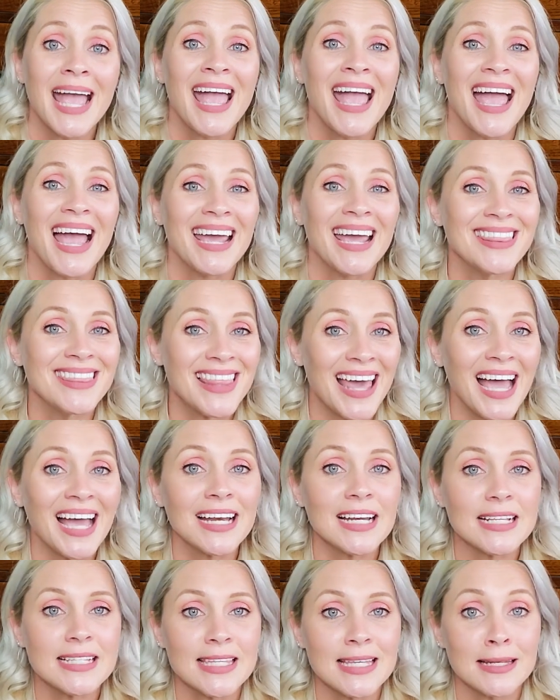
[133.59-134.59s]
And that
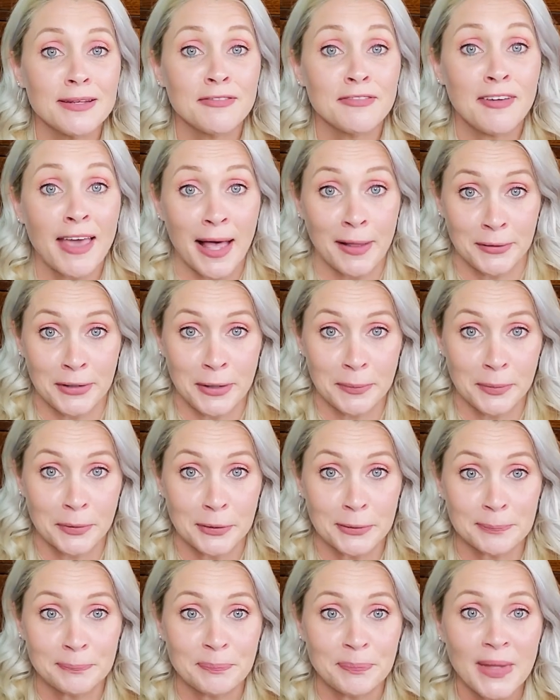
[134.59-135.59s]
is invaluable.
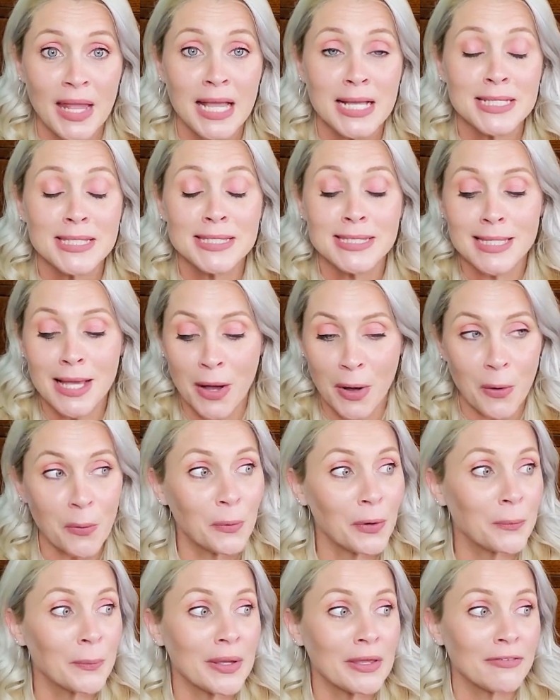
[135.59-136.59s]
So
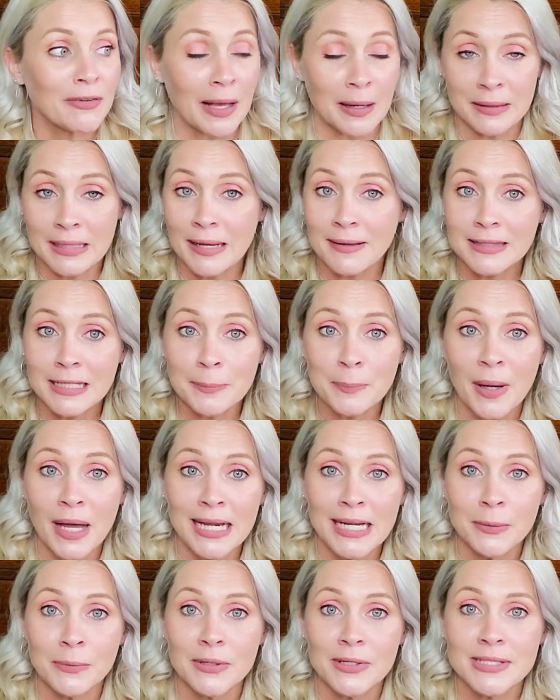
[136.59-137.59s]
when we found out that
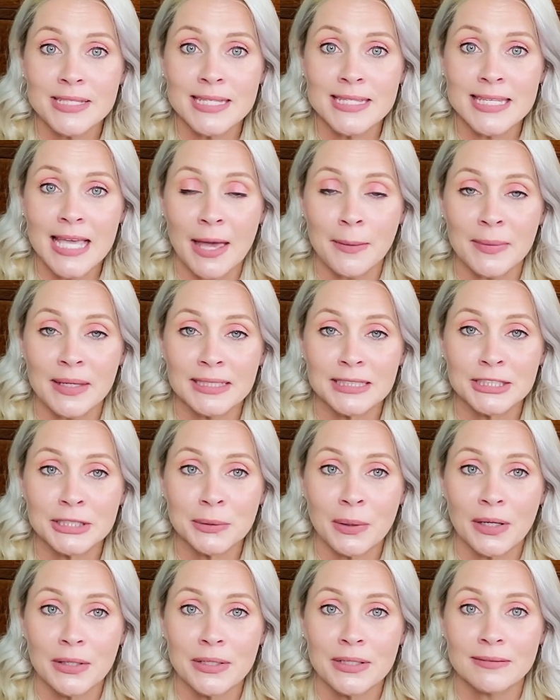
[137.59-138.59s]
Body Worlds is coming to
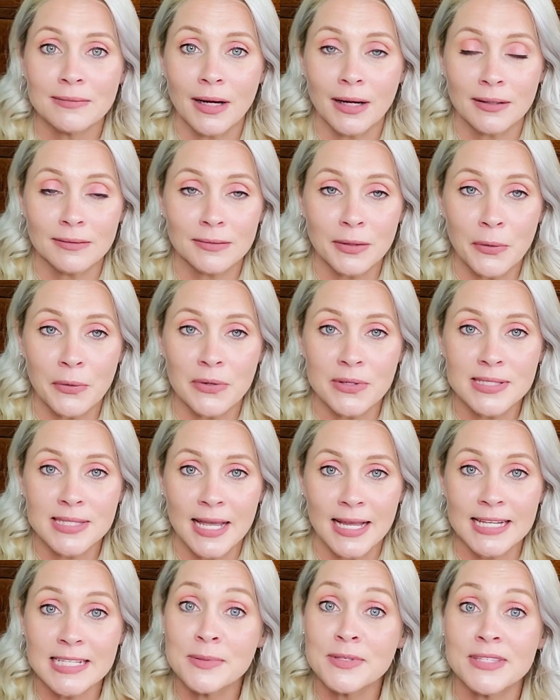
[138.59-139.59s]
our local
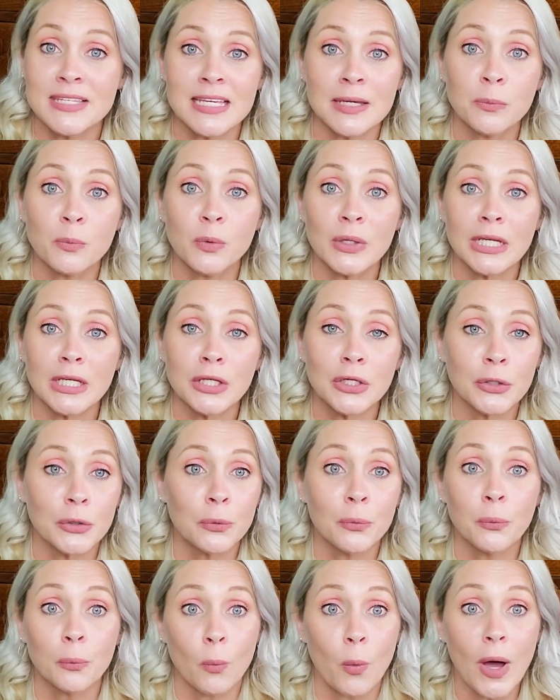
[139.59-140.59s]
science museum, we
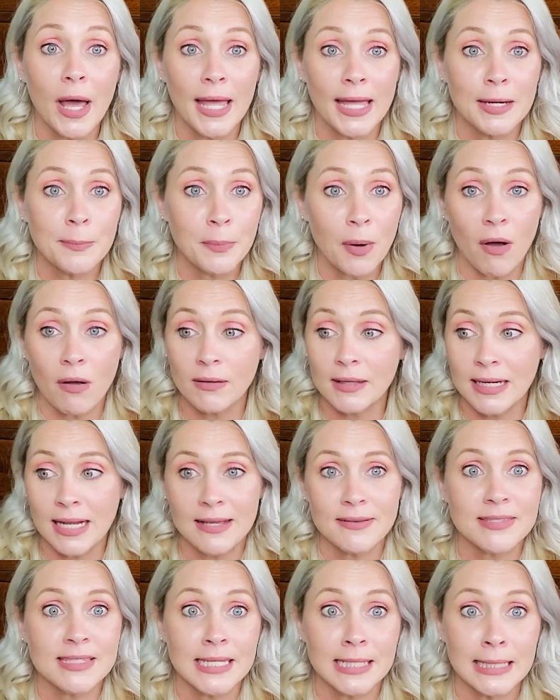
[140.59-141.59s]
knew, 1, Paul and I
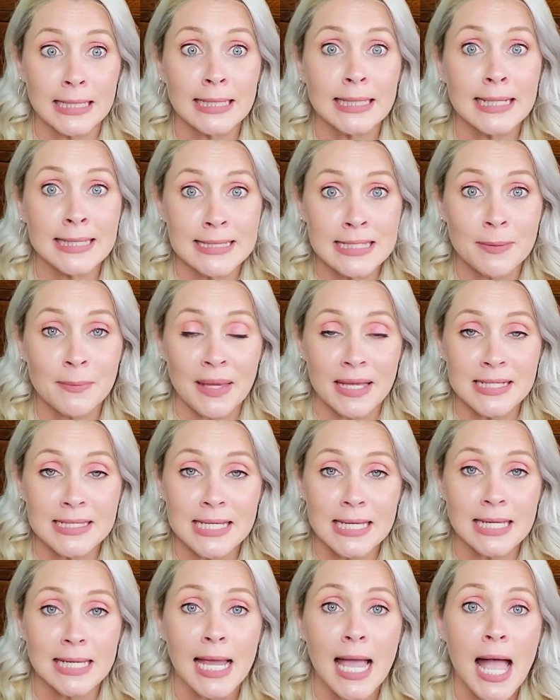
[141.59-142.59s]
have seen it, it's
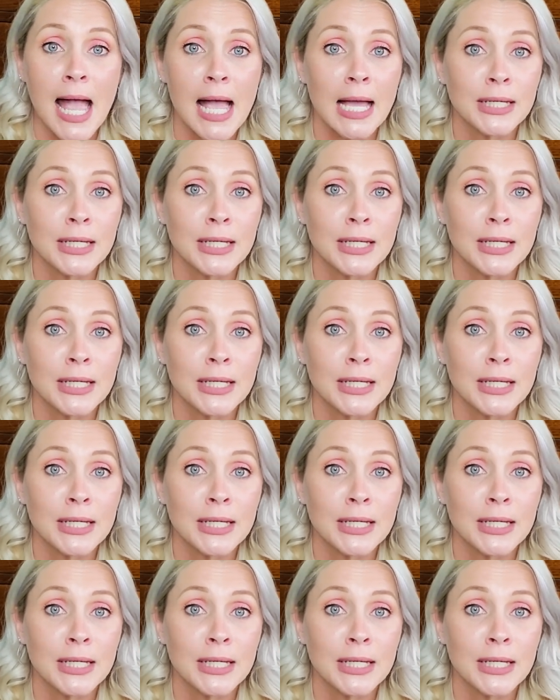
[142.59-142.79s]
amazing.